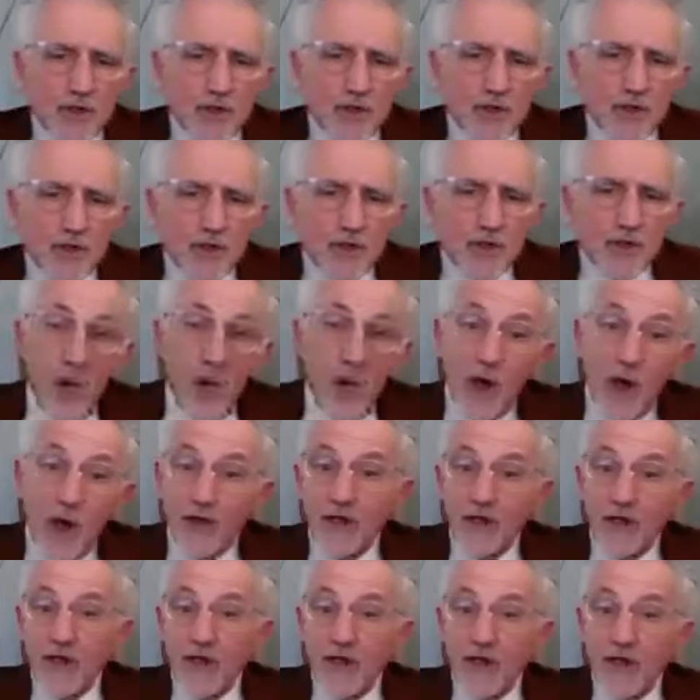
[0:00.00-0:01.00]
So what
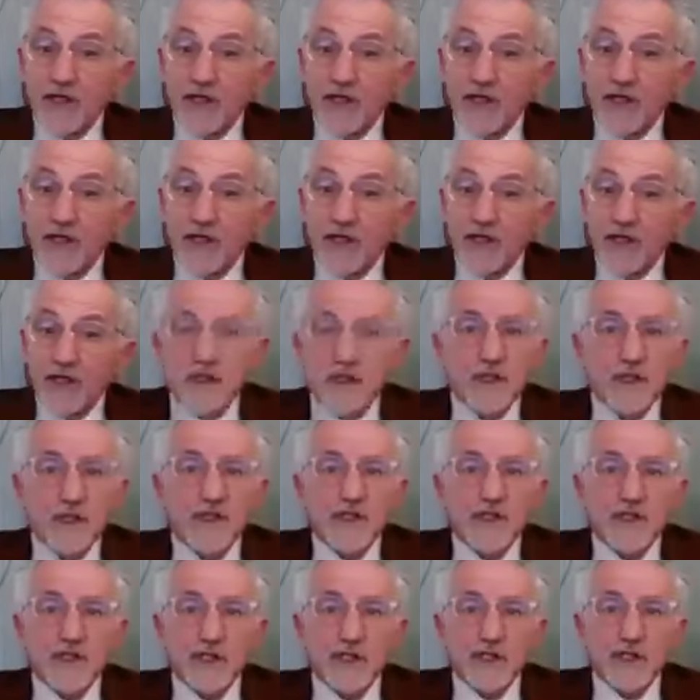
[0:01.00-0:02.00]
explains this
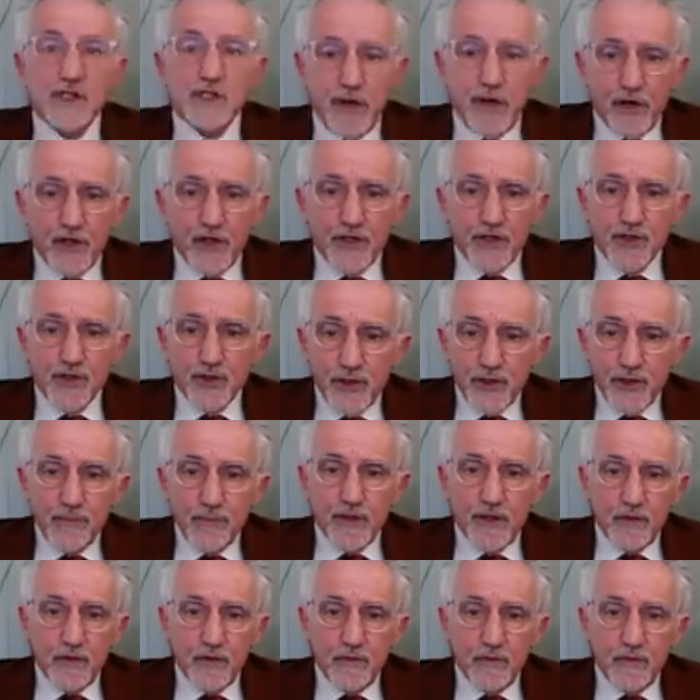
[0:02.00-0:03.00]
disparate treatment?
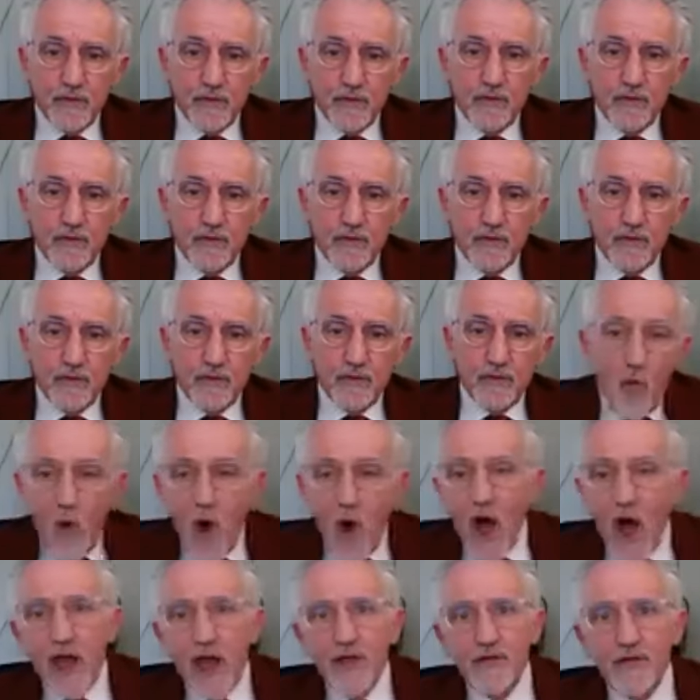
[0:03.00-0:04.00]

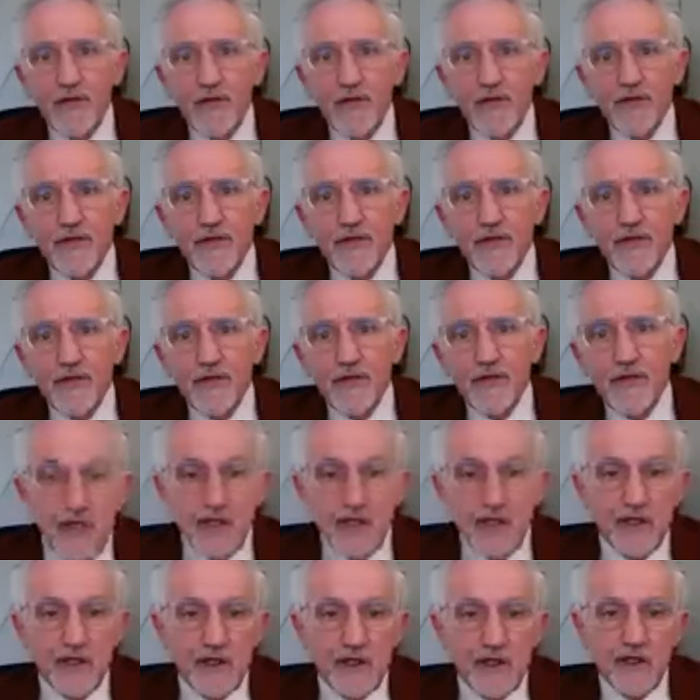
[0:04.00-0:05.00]
Why this
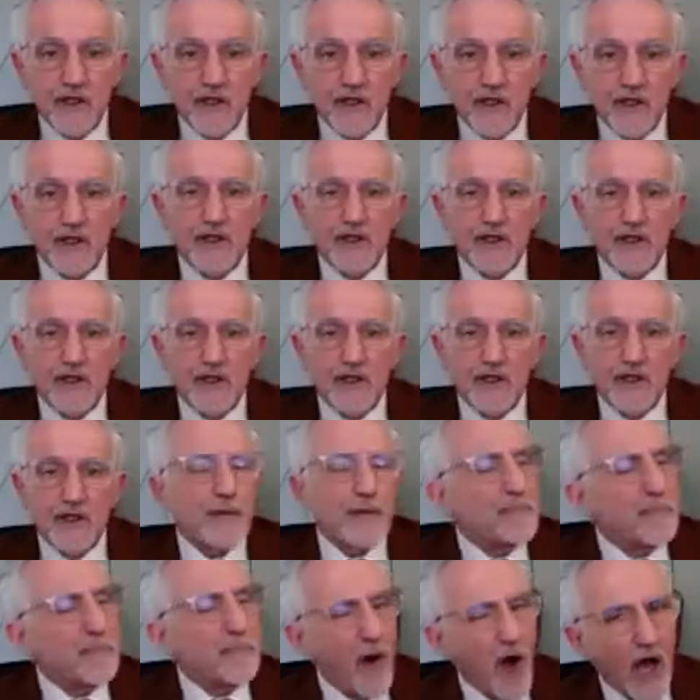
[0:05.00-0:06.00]
speed in the case of
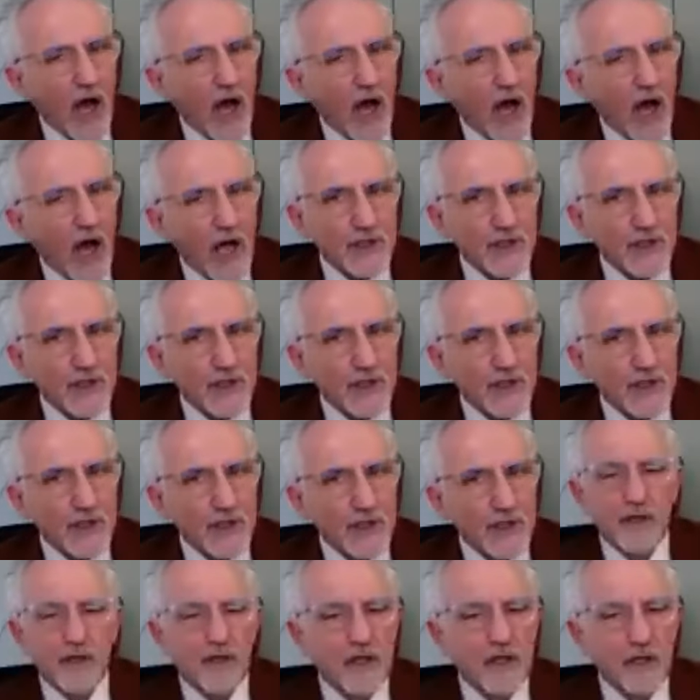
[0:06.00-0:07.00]
a possible
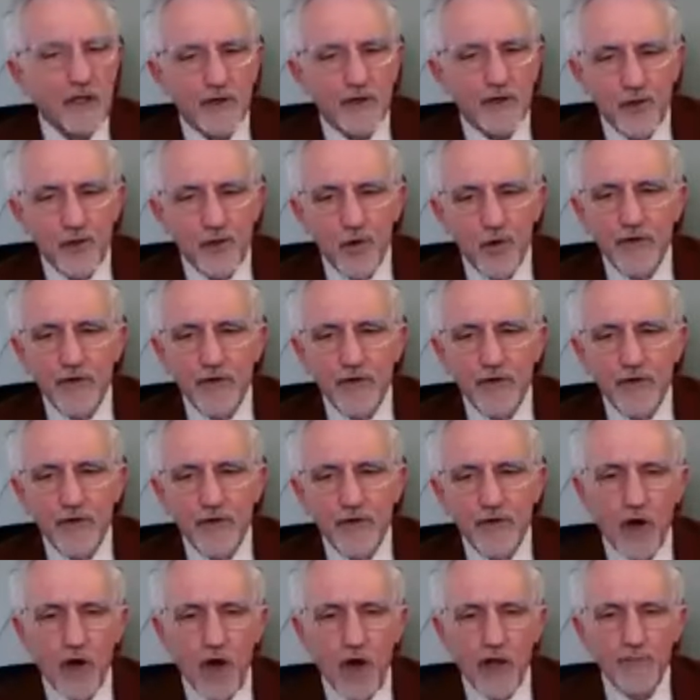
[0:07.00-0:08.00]
but equivocal
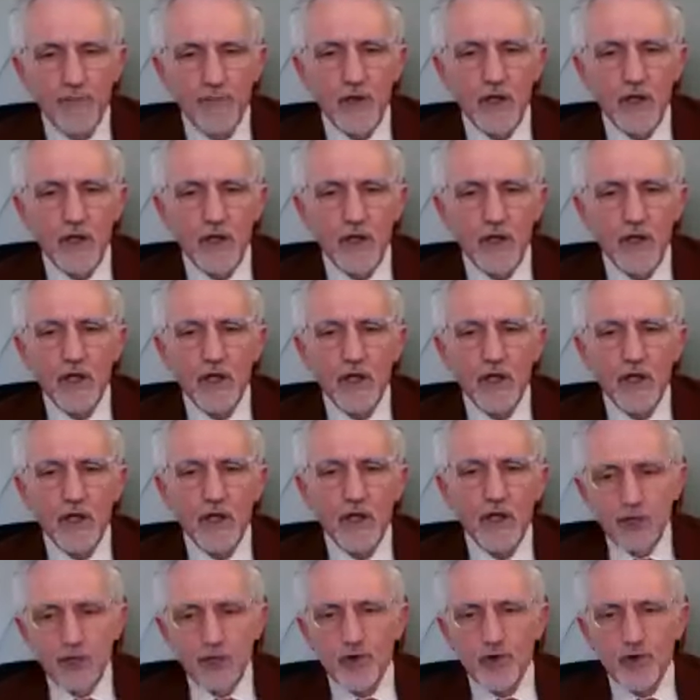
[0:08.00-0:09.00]
crime in
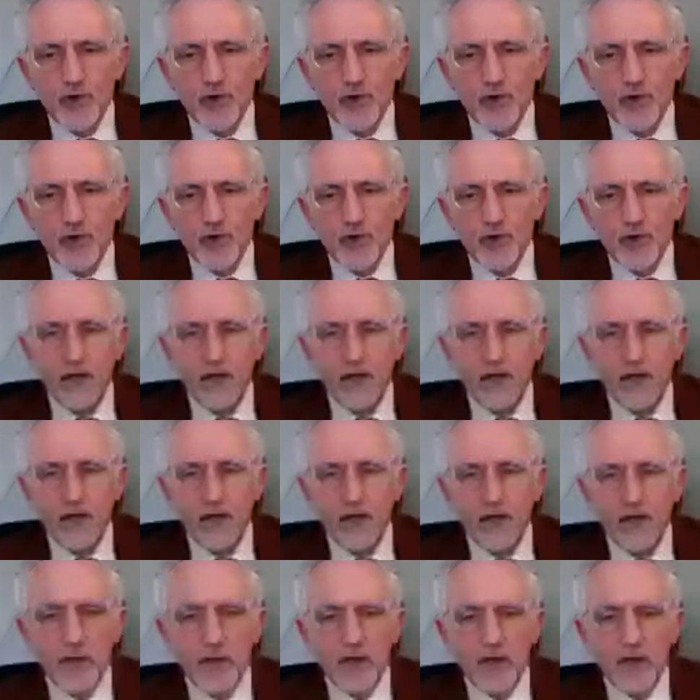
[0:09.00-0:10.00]
Ukraine,
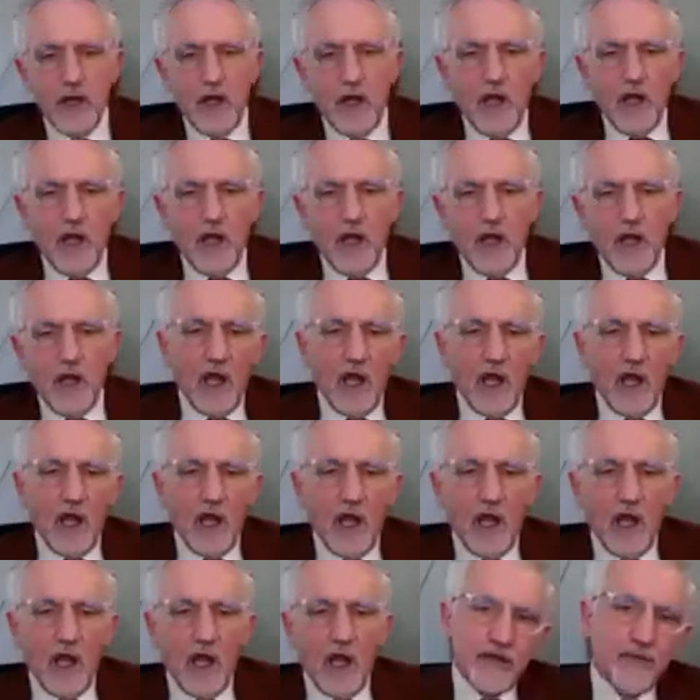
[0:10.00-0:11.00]
and
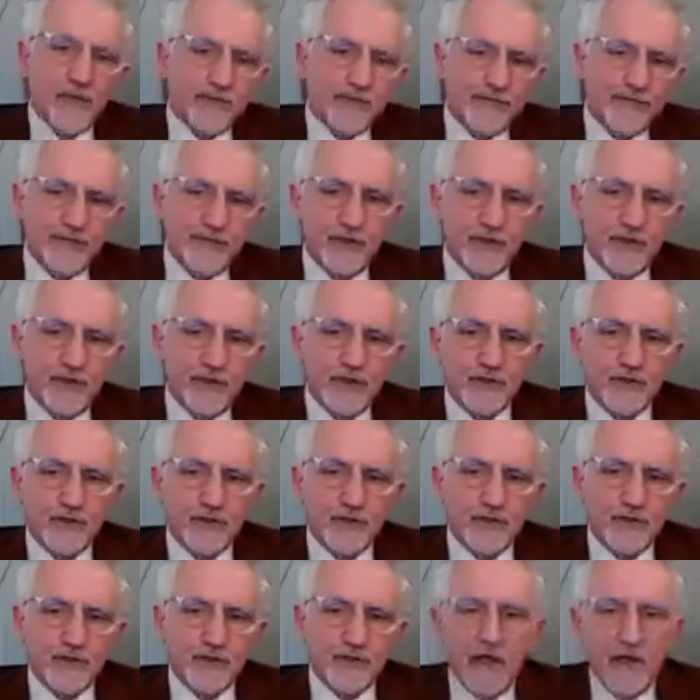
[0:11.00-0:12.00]
nothing but foot
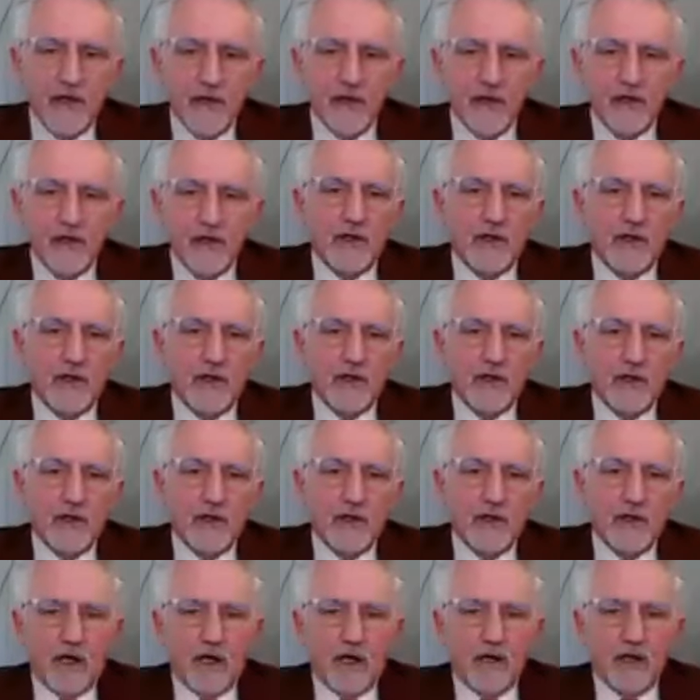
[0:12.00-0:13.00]
dragging
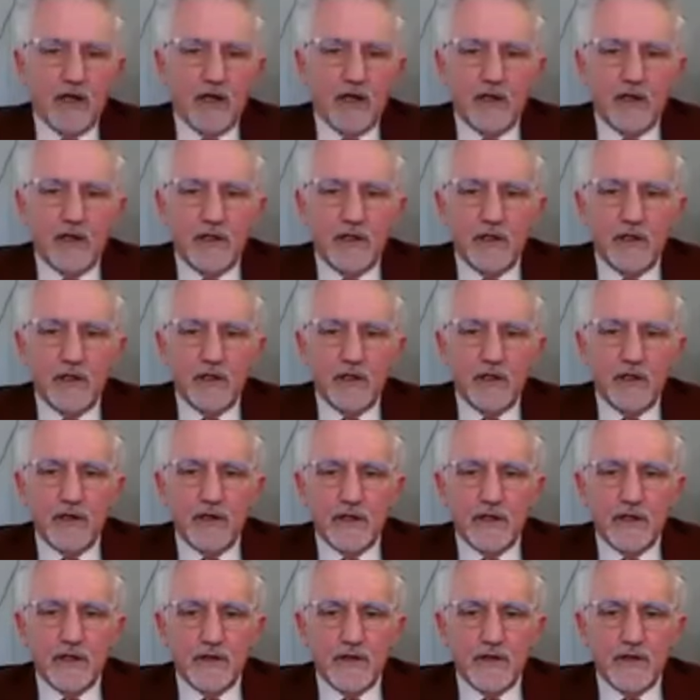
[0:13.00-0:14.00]
in
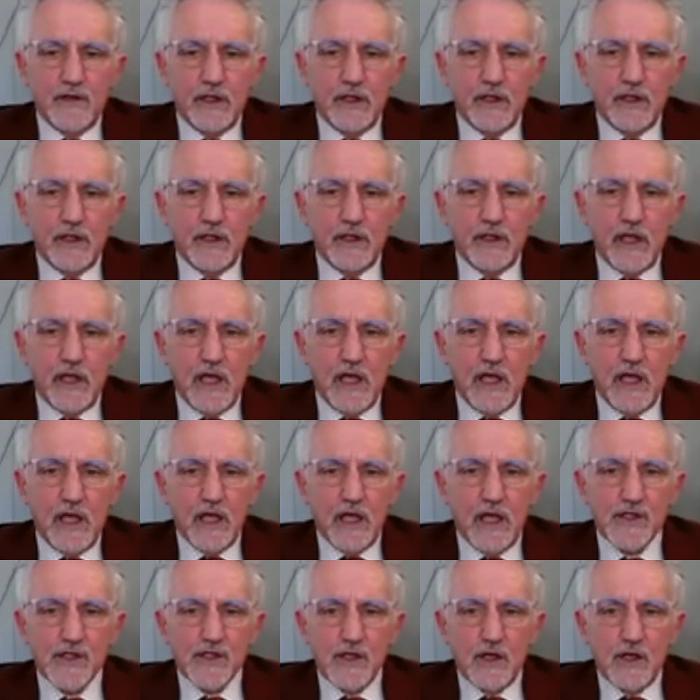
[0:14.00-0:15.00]
the
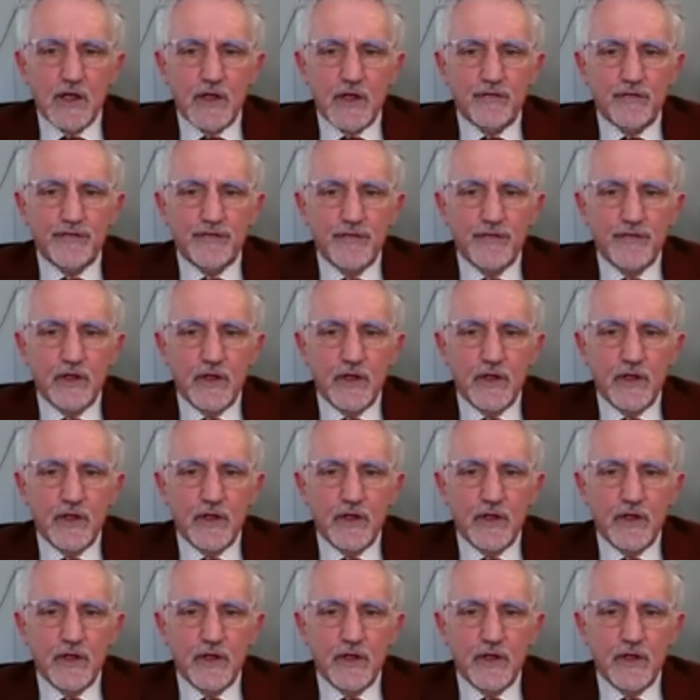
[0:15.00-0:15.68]
case of